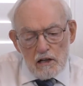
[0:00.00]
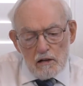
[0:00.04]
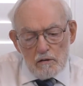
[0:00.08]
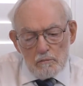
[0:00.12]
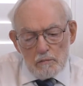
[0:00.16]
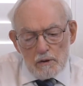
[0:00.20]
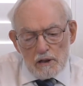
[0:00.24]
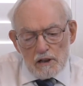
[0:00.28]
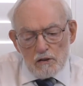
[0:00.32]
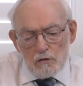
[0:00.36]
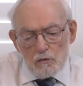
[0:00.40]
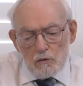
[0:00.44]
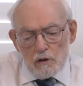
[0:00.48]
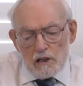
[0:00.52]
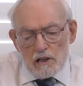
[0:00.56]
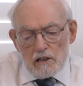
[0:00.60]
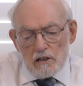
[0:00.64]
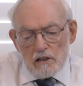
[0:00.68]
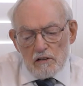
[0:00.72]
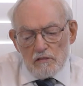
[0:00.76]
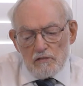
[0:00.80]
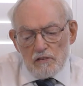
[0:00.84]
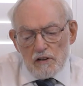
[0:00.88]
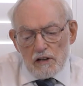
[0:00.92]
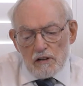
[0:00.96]
between
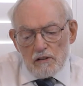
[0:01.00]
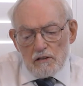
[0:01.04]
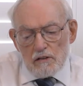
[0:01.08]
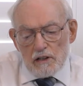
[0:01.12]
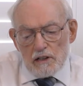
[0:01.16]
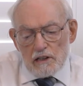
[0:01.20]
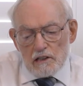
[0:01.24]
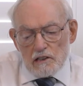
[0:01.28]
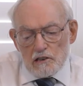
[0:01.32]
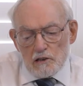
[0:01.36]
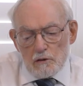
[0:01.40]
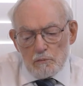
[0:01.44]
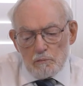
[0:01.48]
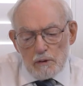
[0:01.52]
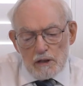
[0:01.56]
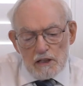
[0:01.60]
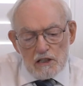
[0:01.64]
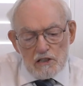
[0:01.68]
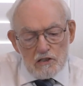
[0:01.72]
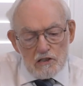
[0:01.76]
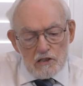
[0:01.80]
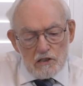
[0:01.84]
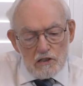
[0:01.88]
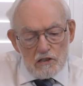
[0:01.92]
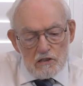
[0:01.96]
the various
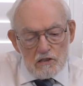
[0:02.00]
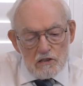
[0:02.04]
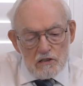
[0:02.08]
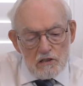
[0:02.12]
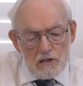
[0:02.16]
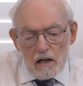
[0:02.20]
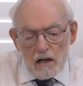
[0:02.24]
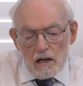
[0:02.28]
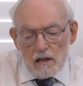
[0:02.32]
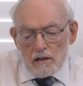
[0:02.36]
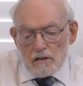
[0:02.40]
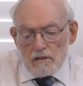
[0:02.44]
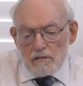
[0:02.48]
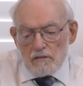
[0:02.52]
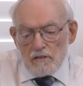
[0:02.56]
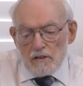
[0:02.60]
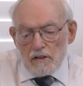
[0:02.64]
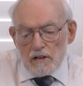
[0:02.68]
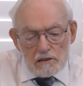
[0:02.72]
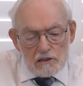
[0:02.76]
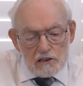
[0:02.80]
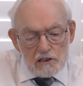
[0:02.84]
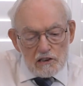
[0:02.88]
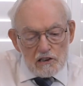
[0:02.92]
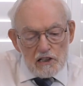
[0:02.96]
species of
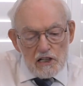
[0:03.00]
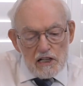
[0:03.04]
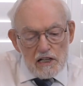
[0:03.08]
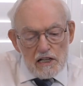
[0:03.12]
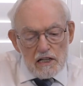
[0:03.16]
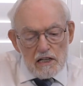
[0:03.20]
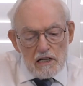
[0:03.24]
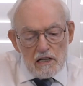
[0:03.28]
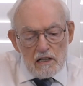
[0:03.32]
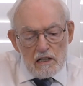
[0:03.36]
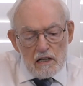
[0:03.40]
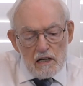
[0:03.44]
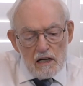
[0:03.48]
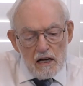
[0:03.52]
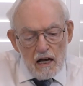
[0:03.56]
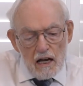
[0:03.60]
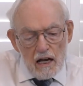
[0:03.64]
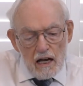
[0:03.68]
sea